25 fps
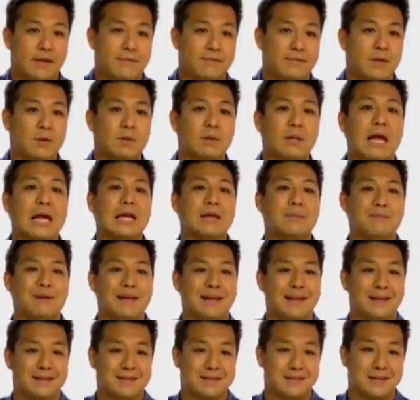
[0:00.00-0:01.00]
If you're like
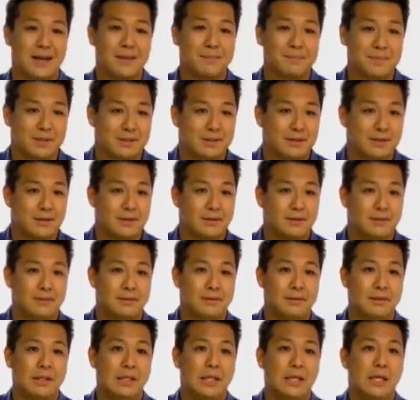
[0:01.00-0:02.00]
me,
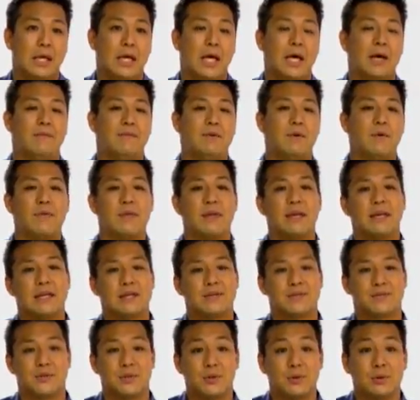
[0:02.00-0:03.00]
skeptical, if you
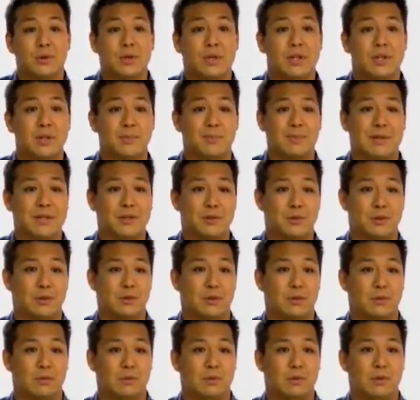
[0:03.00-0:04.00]
think it's too good to be
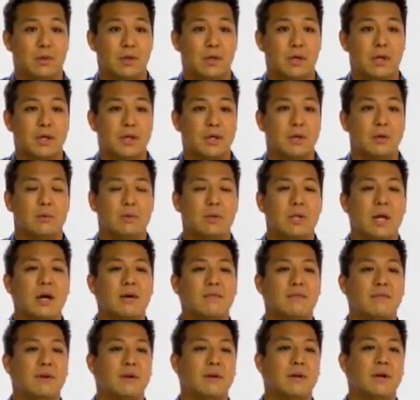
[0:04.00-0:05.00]
true, you'll
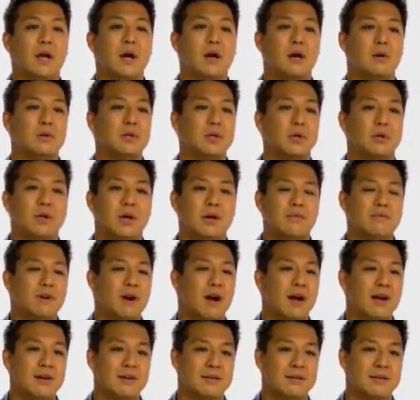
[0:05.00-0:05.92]
never know, you'll never